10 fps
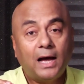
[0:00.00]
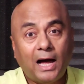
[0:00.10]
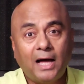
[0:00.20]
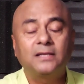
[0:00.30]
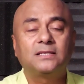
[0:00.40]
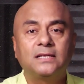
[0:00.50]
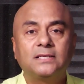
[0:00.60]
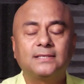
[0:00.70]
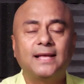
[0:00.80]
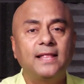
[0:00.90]

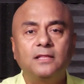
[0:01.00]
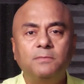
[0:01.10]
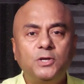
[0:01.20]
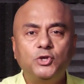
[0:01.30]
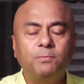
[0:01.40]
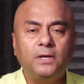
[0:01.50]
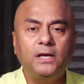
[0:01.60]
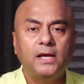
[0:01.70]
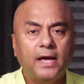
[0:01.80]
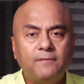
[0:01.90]
RSS and the
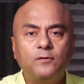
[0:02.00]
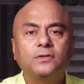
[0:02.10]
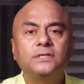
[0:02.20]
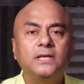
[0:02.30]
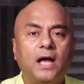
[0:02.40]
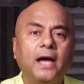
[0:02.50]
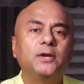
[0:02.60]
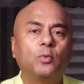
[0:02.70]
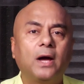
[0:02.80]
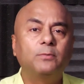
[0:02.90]
BJP have not seen eye
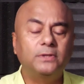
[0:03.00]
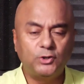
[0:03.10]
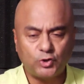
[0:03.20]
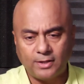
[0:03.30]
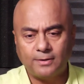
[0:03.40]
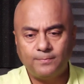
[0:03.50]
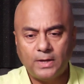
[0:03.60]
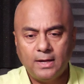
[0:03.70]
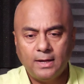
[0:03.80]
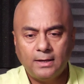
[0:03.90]
to eye with each other.
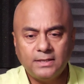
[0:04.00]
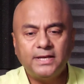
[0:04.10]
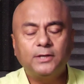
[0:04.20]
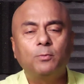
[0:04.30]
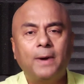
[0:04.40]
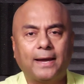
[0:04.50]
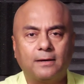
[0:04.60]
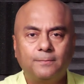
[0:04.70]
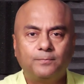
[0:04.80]
Let's take you back.